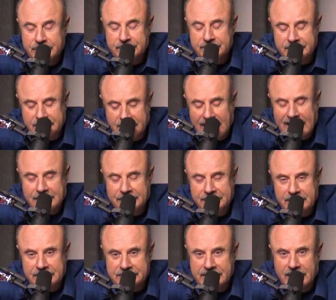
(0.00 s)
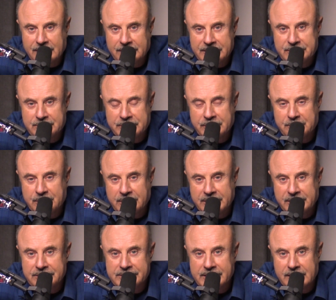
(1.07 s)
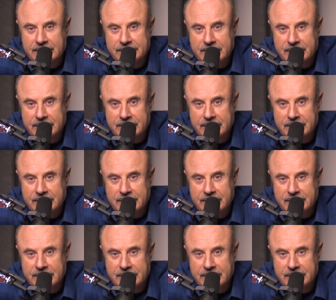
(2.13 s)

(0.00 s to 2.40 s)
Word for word: Do not feel selfish when you're putting yourself